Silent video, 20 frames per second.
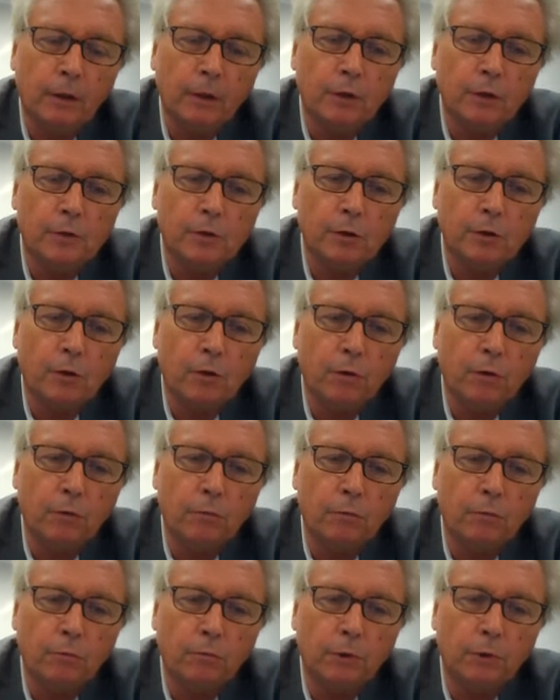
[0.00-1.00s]

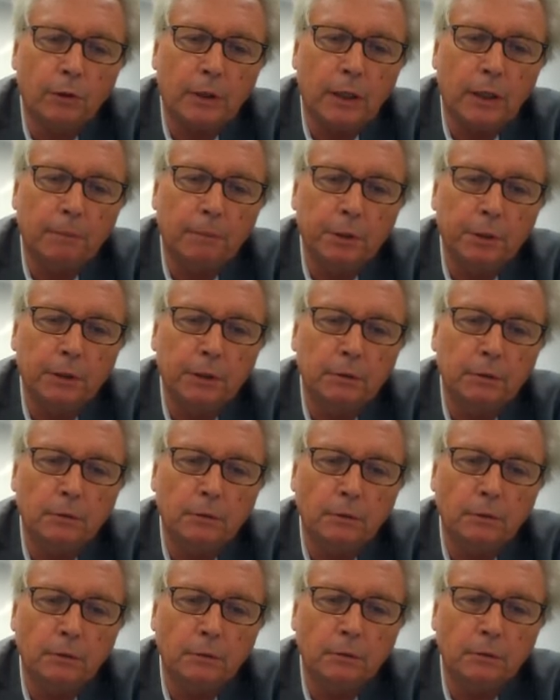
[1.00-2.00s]
So what happened
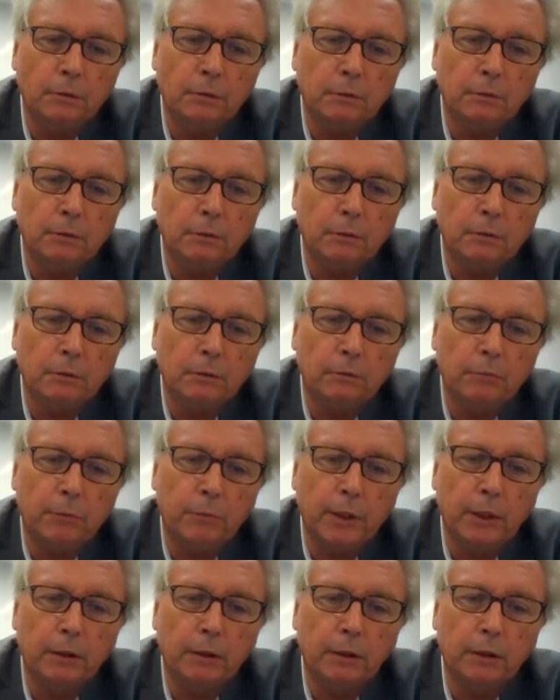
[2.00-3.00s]

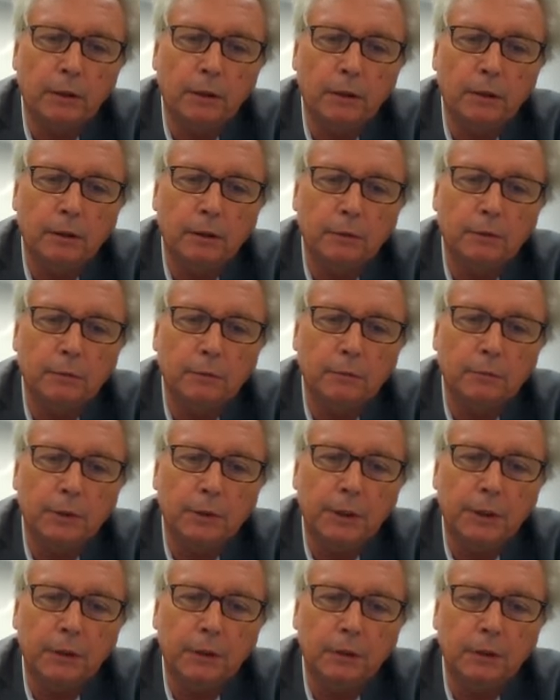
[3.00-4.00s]
when
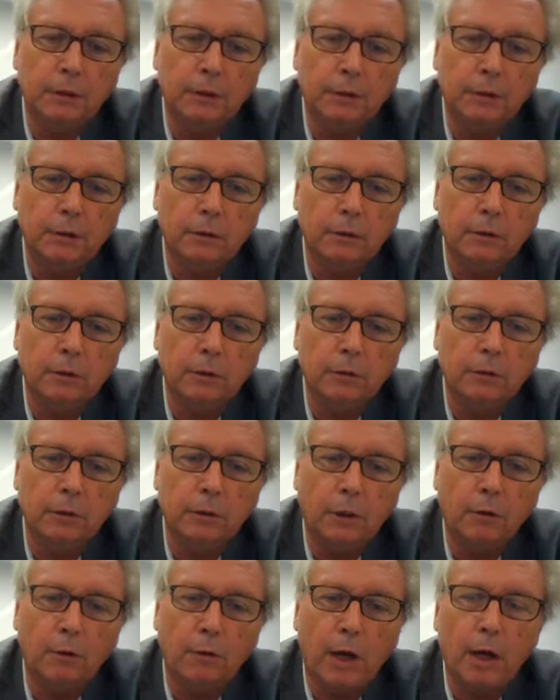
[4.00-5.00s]
we got
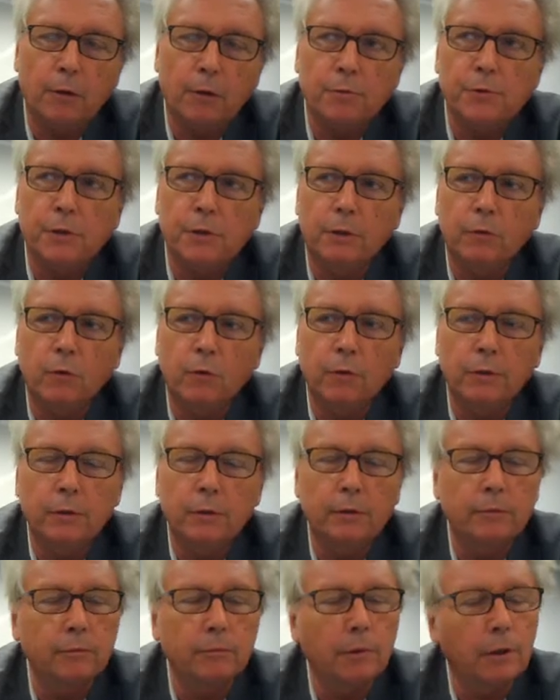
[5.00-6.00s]
our house in
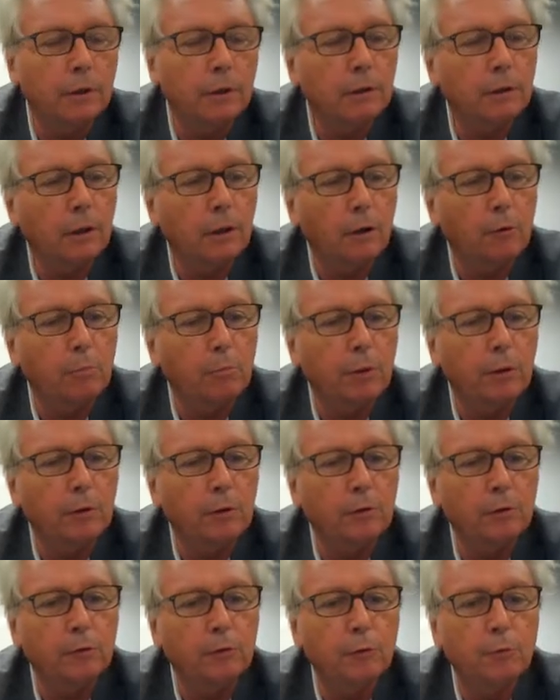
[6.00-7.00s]
order in our
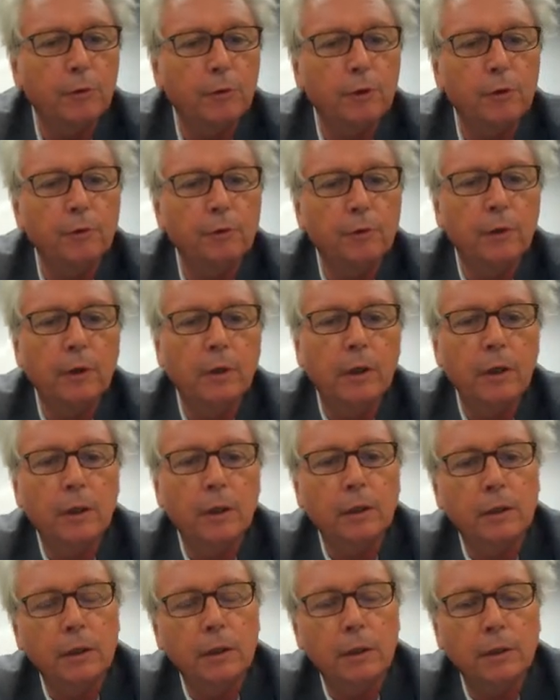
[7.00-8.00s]
part of the world,
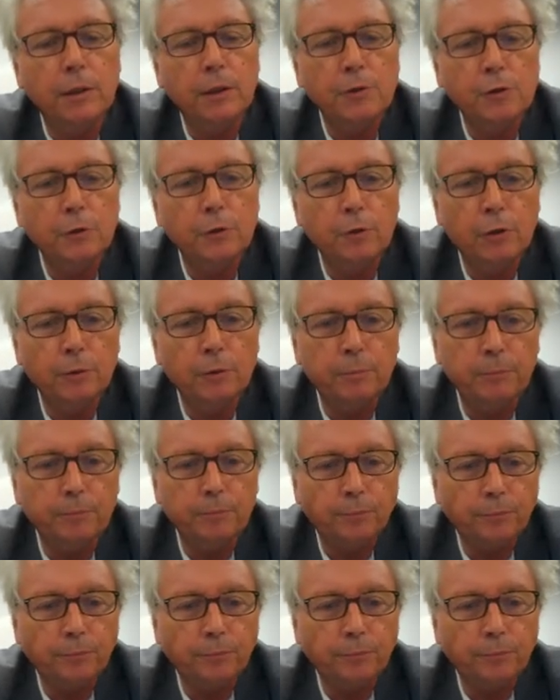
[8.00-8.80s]
that is Europe,